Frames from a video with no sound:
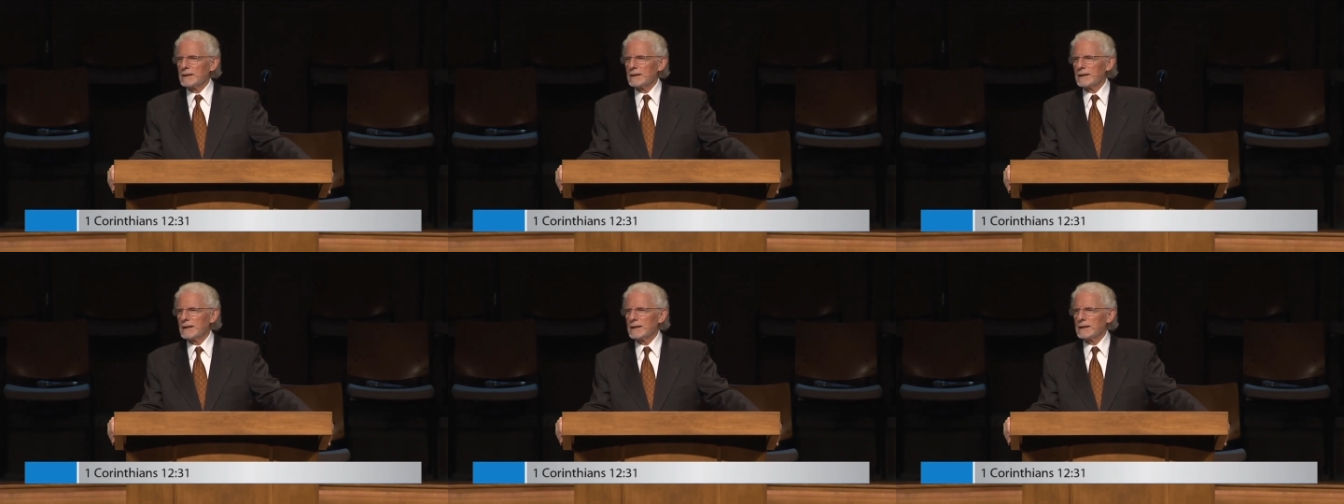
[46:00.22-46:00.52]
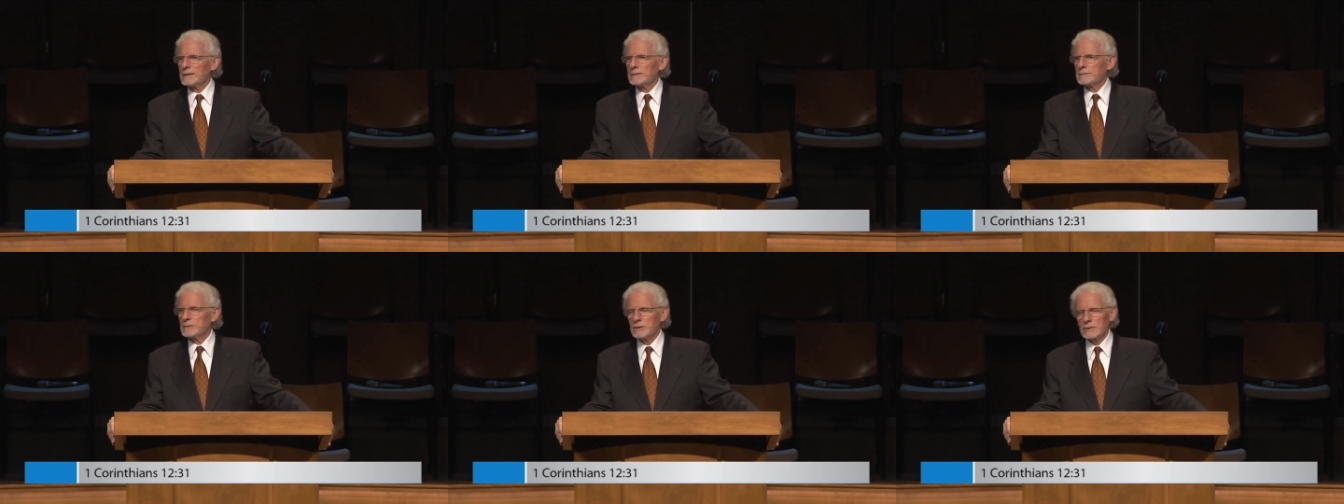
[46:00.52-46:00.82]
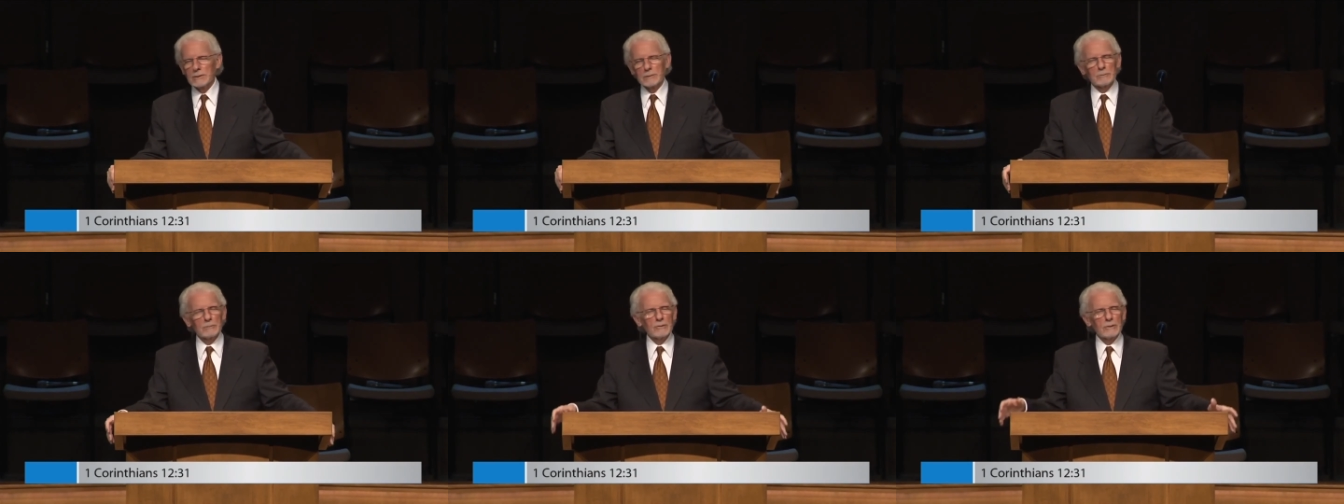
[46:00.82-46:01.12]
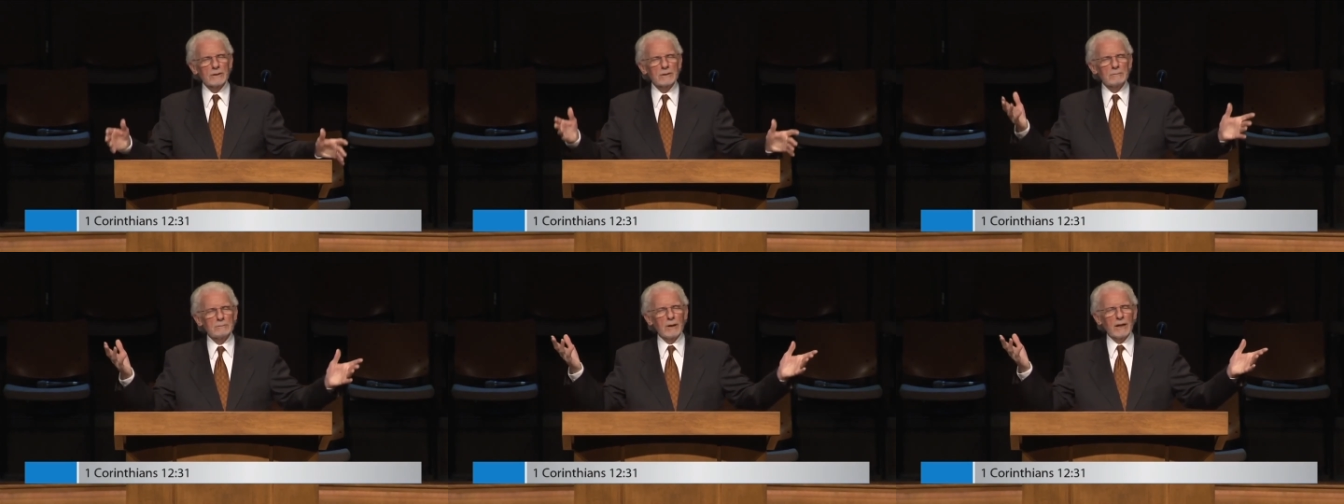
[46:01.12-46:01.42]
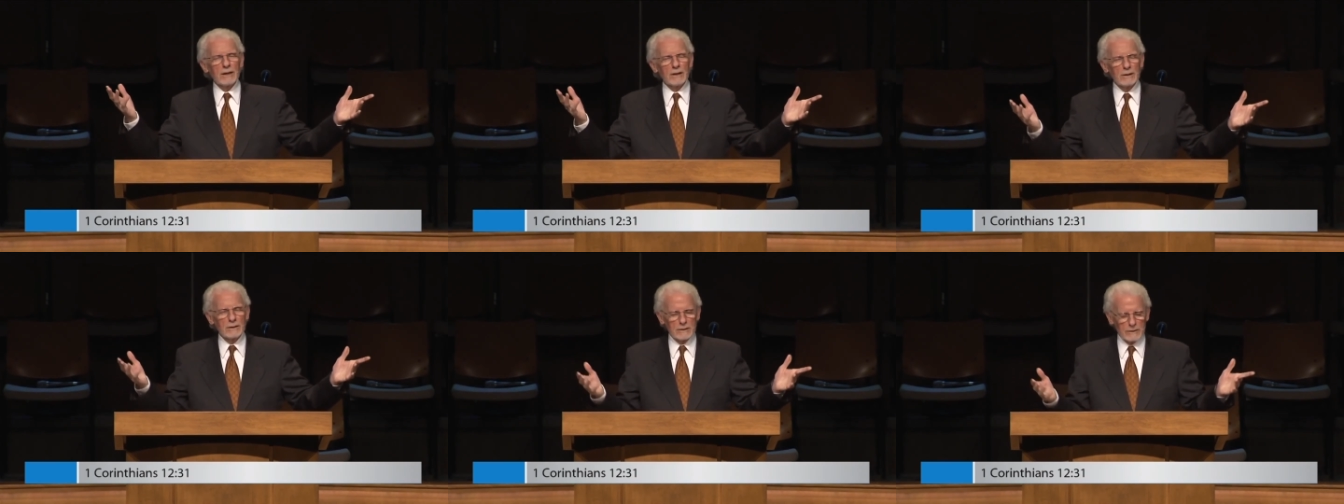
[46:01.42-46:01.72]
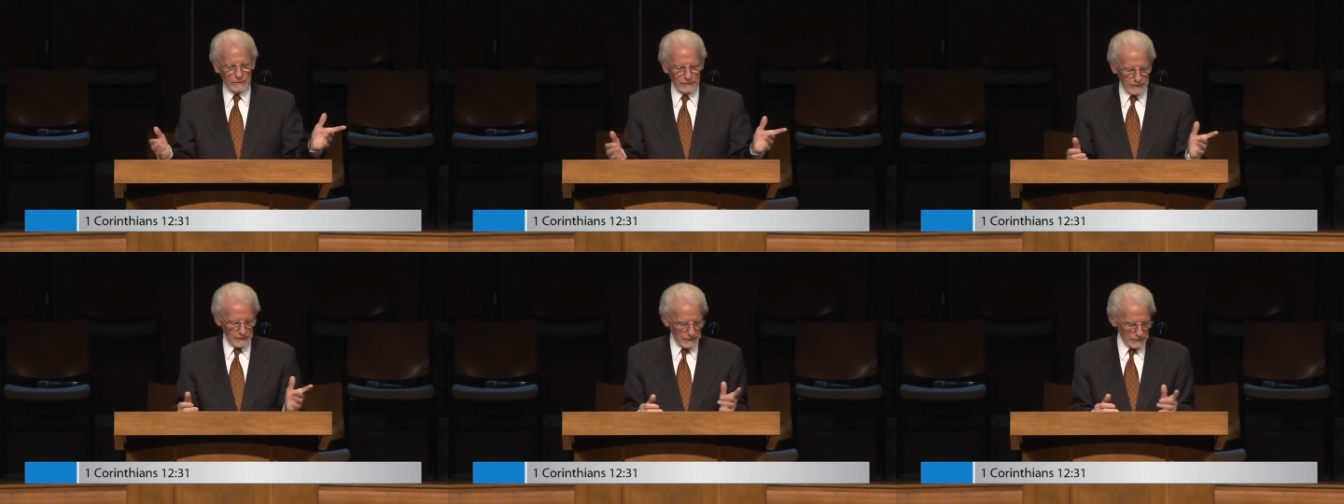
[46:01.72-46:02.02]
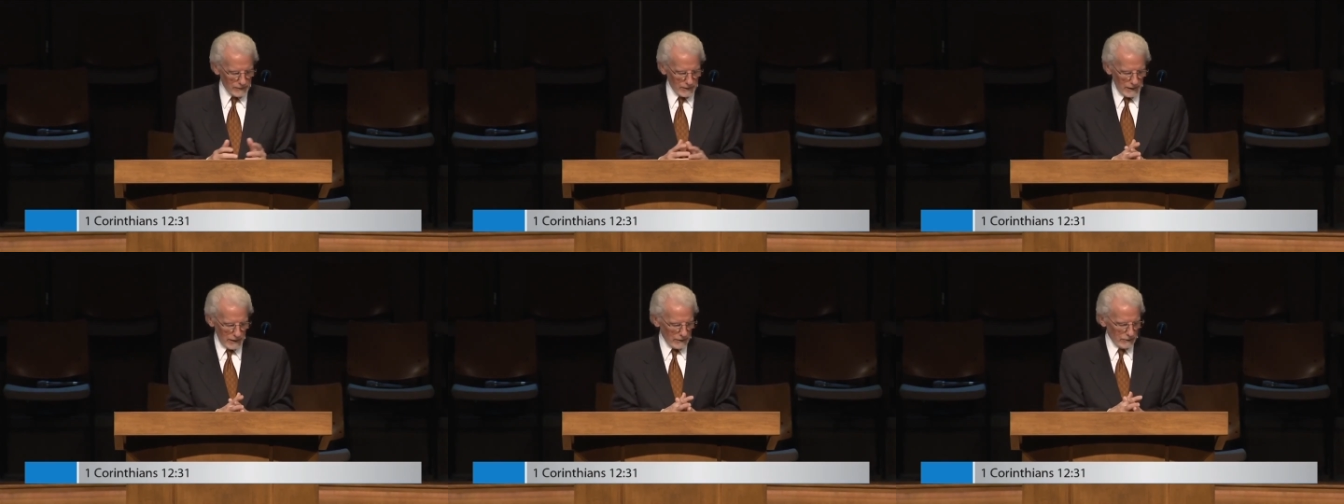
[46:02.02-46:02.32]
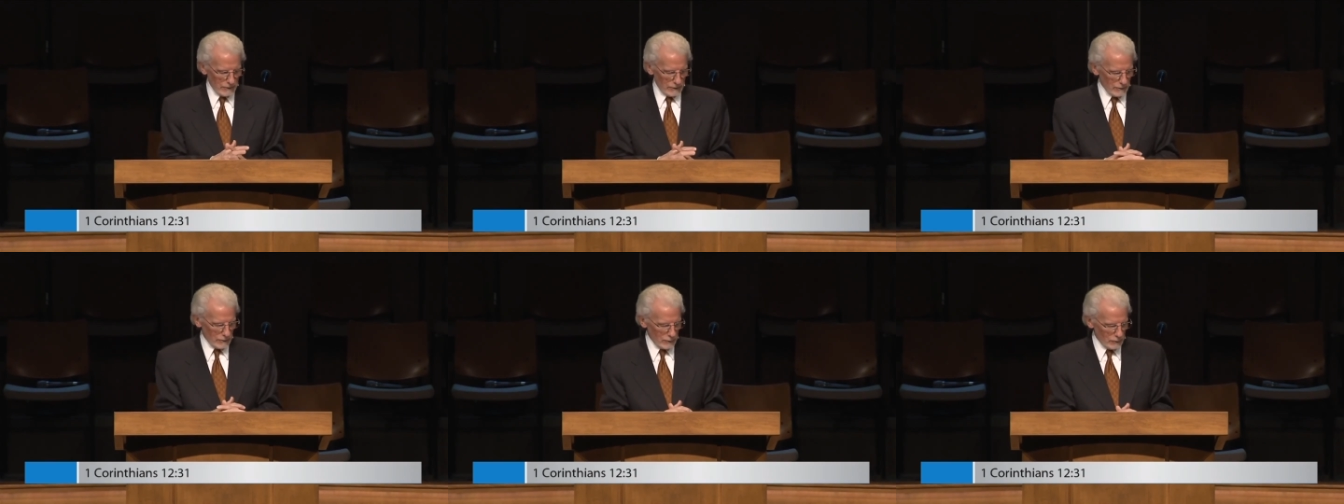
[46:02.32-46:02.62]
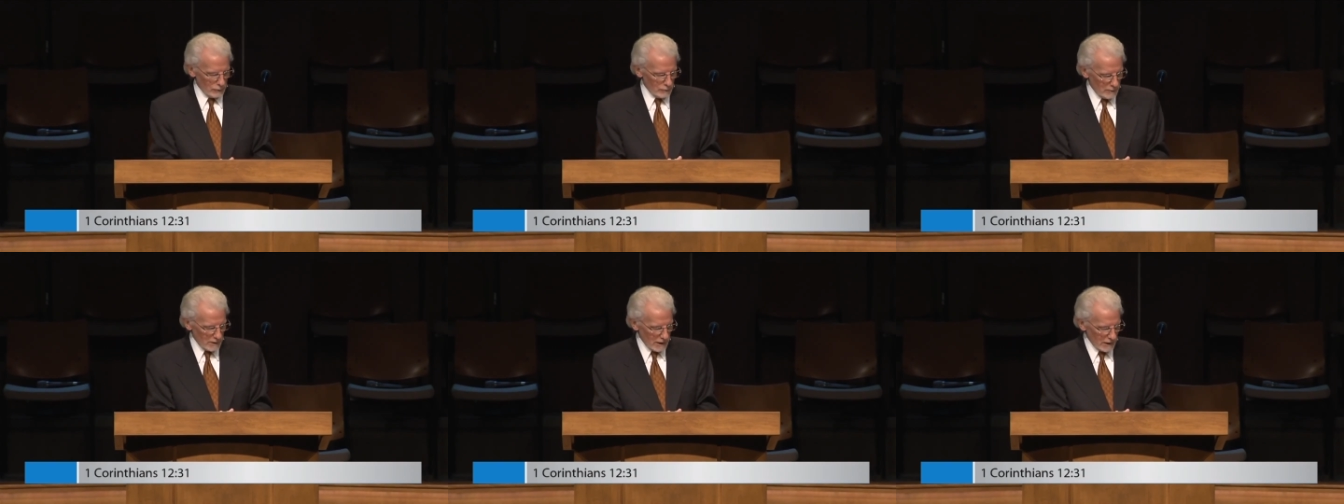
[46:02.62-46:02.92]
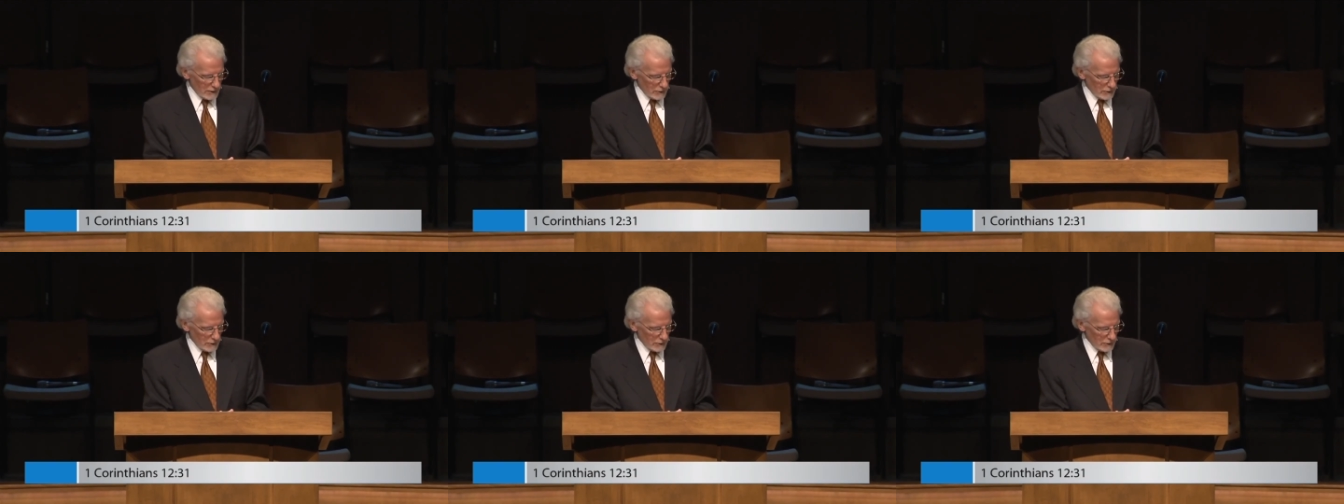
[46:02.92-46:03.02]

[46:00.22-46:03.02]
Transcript: Um, you can read biography of Kathryn Kuhlman.